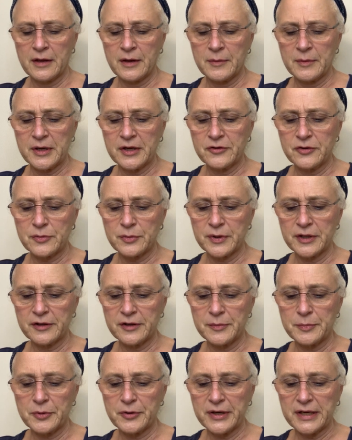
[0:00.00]
It's really
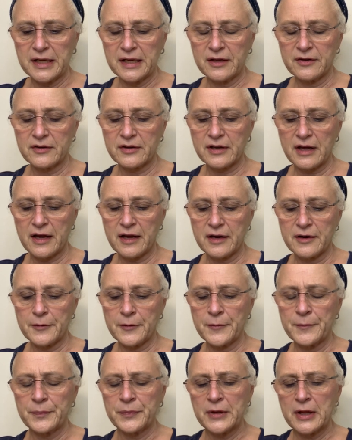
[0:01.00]
pretty. It's got,
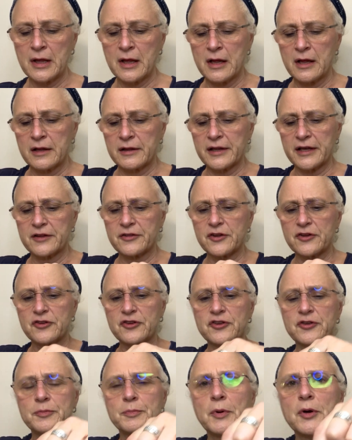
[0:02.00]
like, the
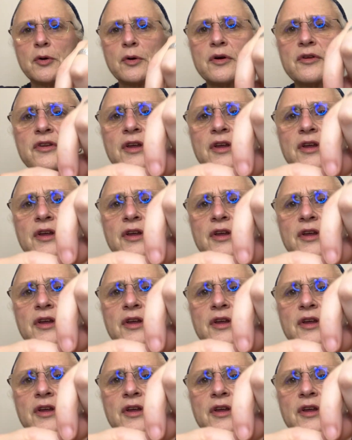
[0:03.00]
spokes